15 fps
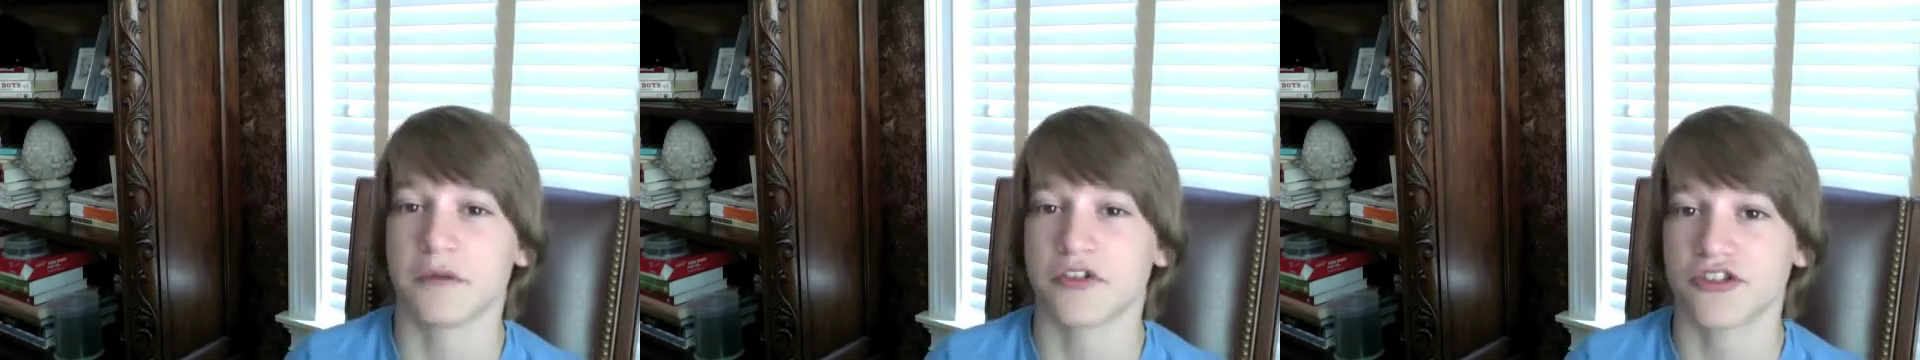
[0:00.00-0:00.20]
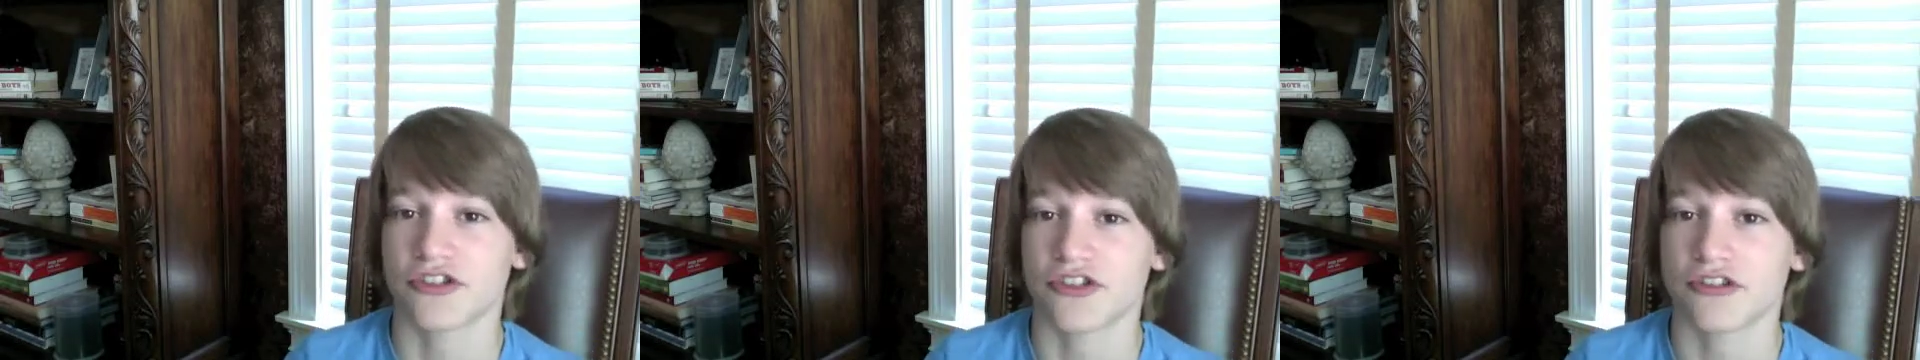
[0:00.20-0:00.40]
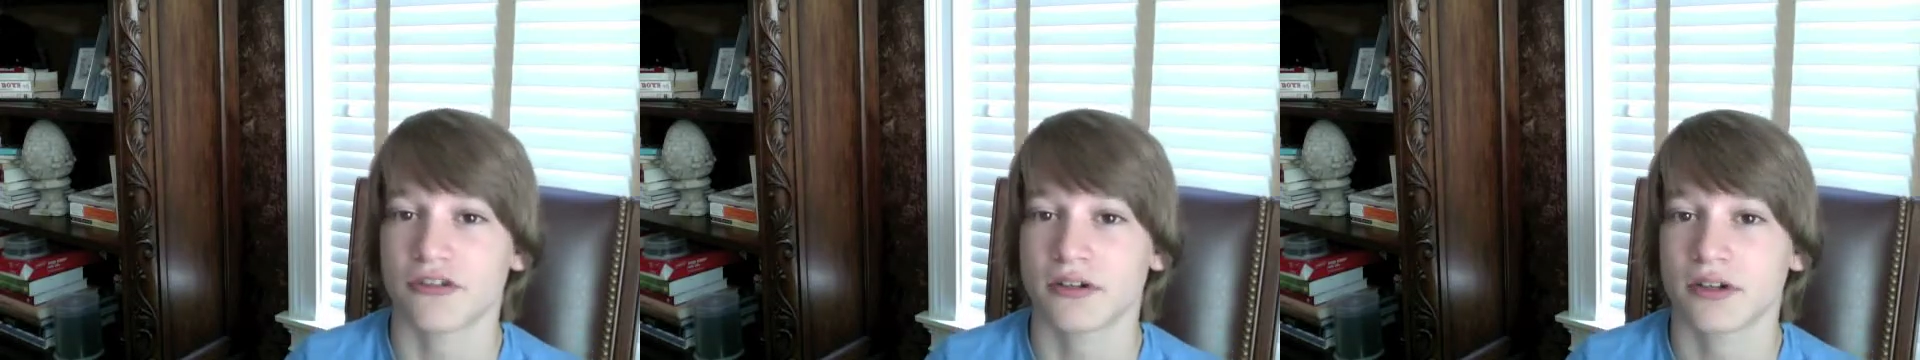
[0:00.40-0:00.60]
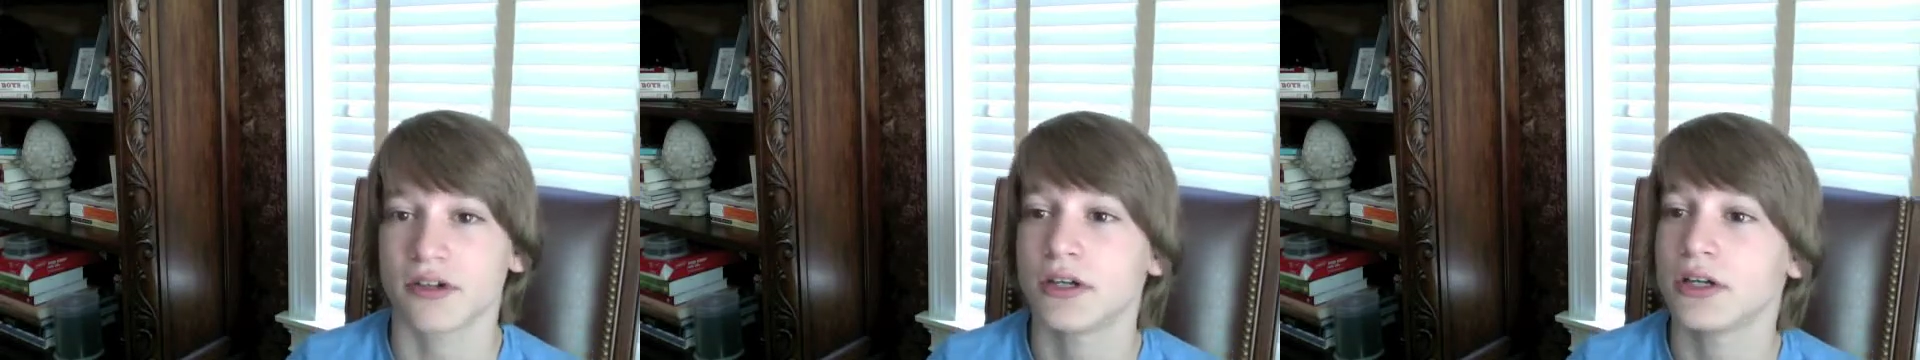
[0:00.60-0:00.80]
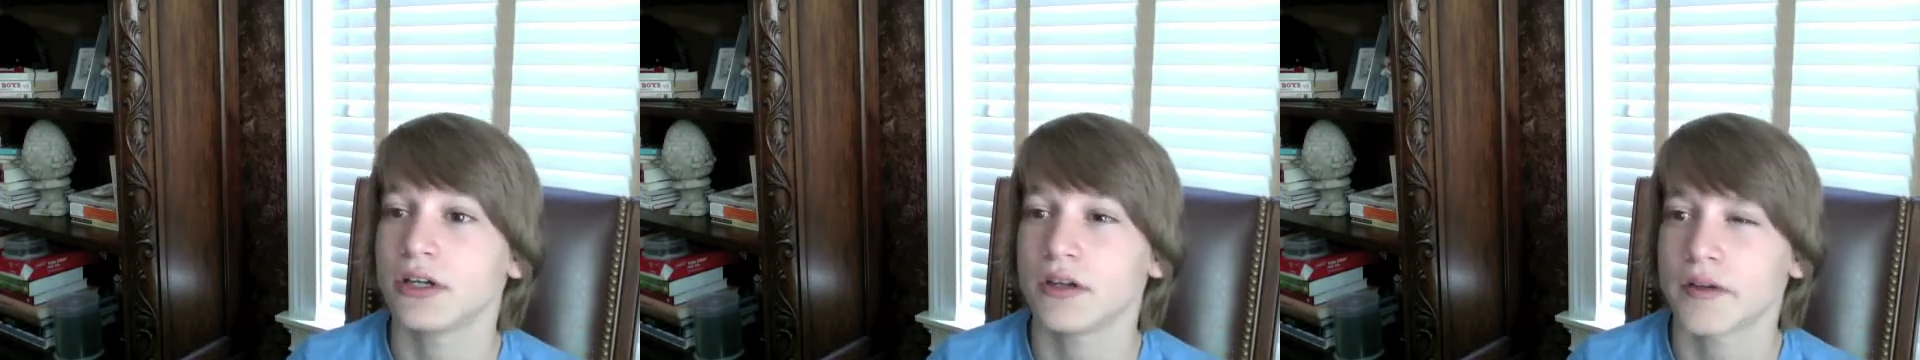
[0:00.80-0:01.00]
which
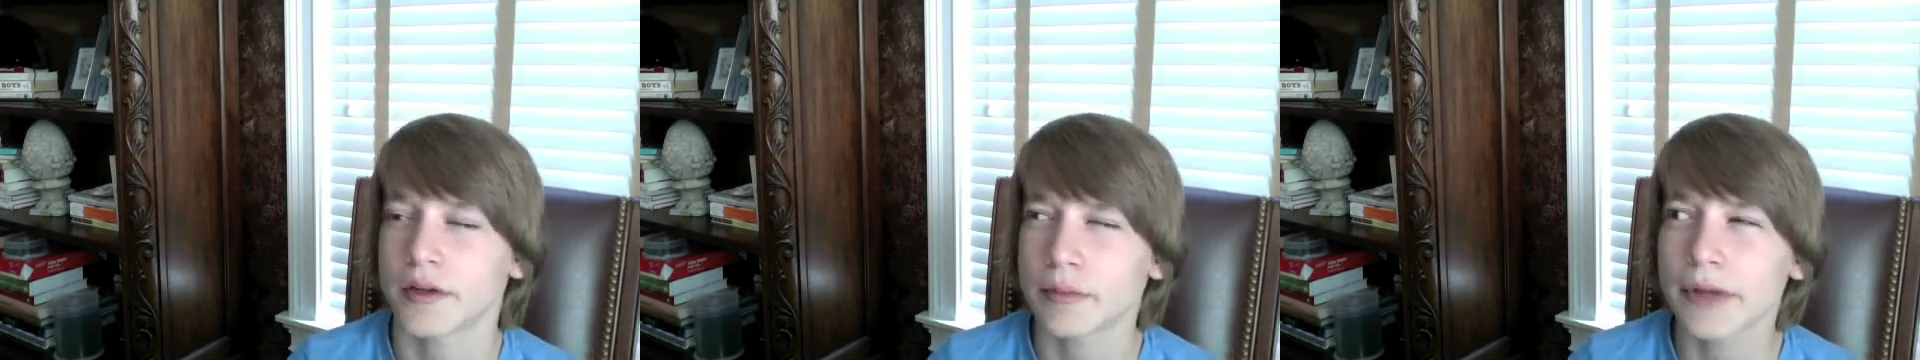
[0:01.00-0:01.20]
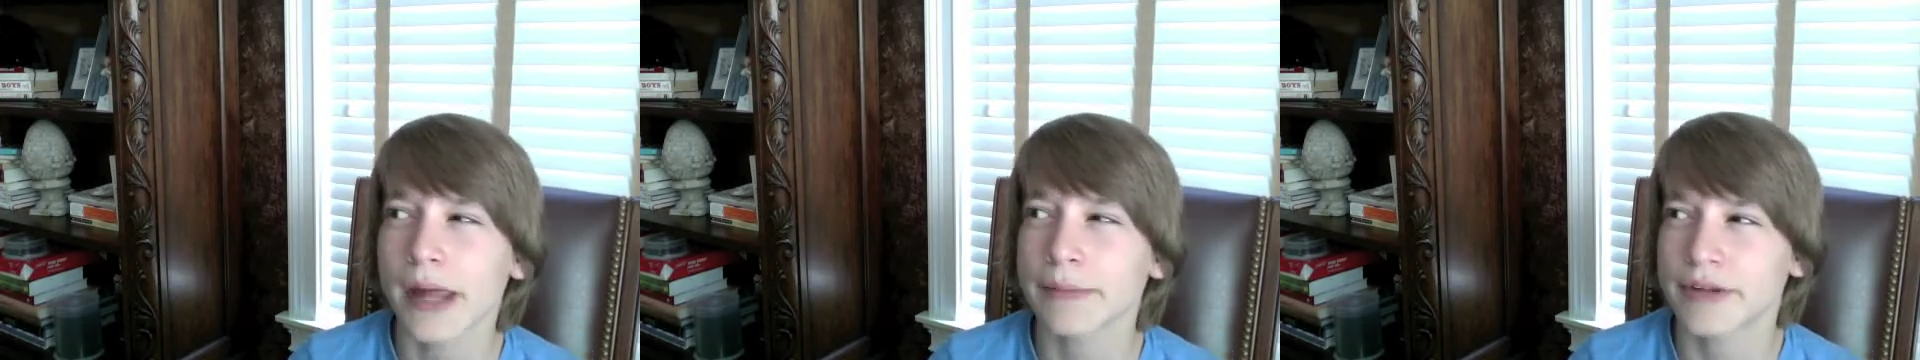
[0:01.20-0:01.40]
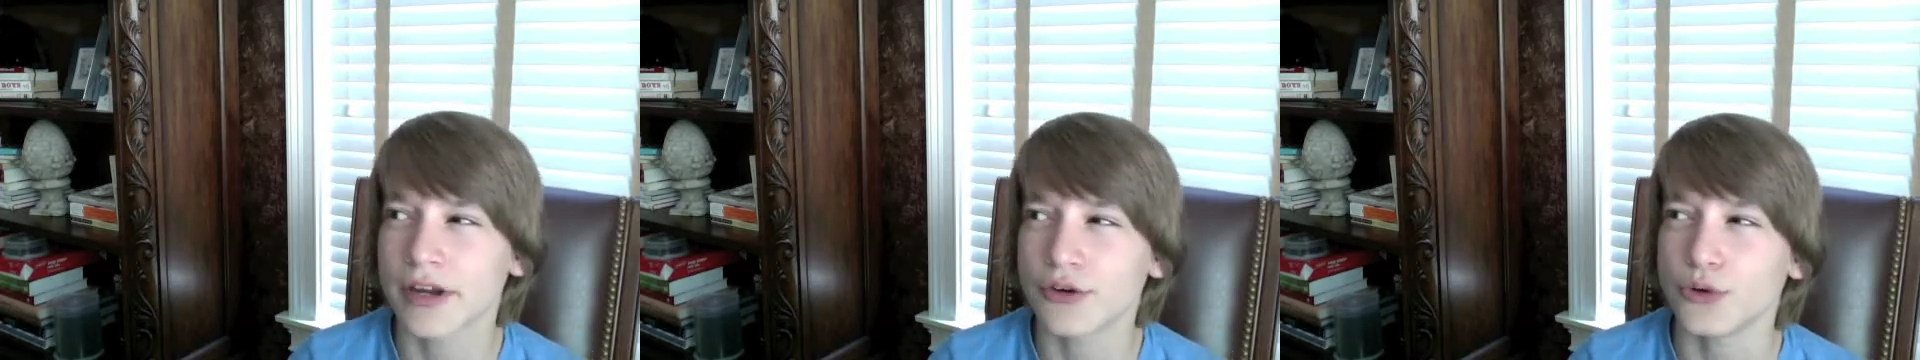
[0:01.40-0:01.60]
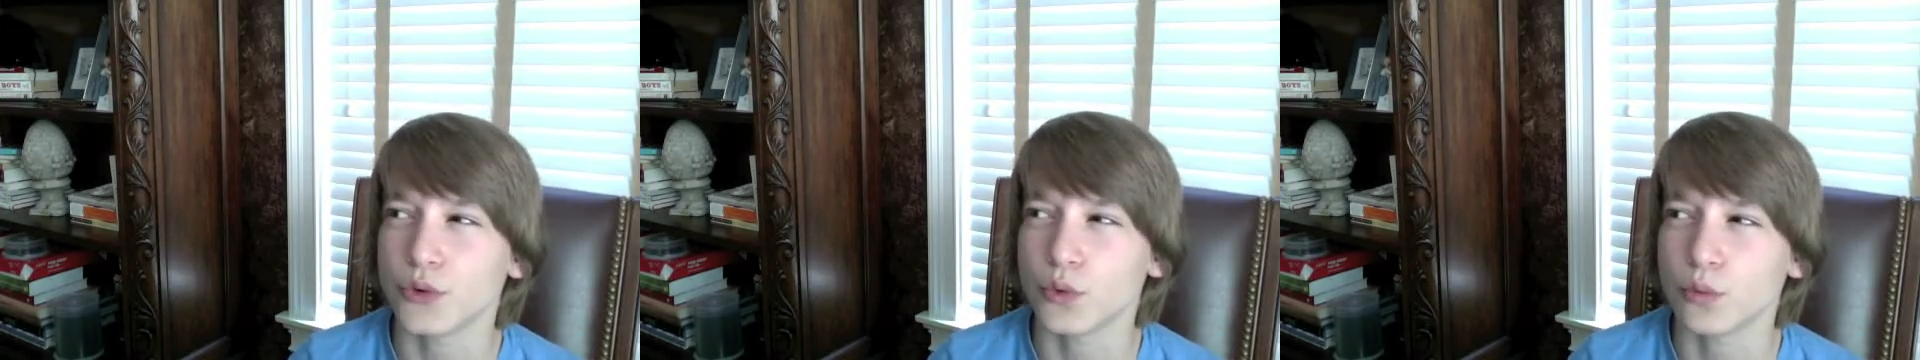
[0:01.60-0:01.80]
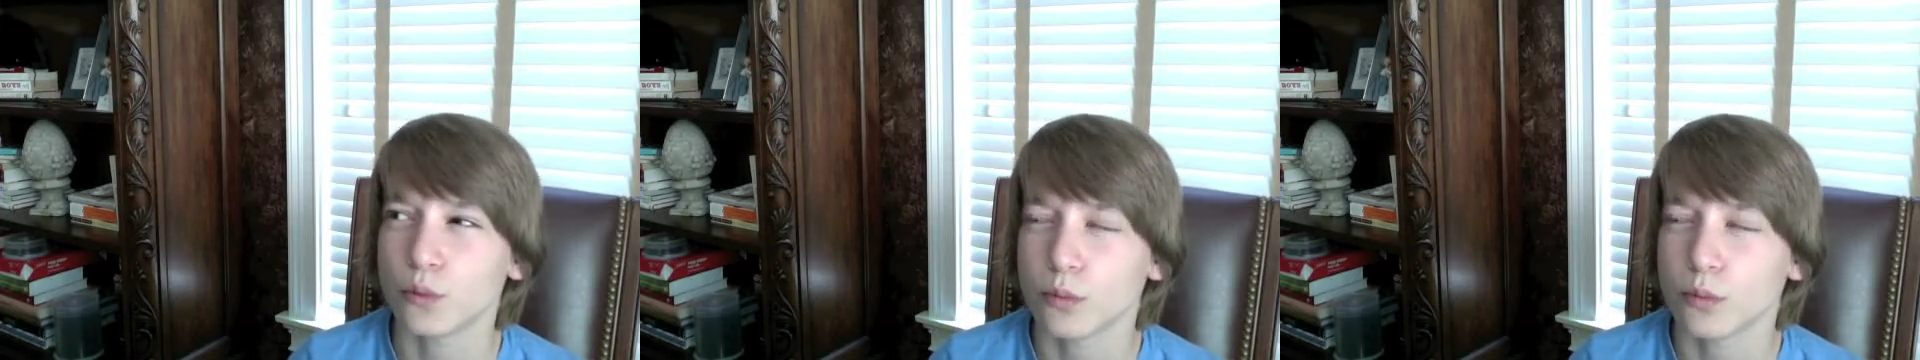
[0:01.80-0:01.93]
sometimes I do.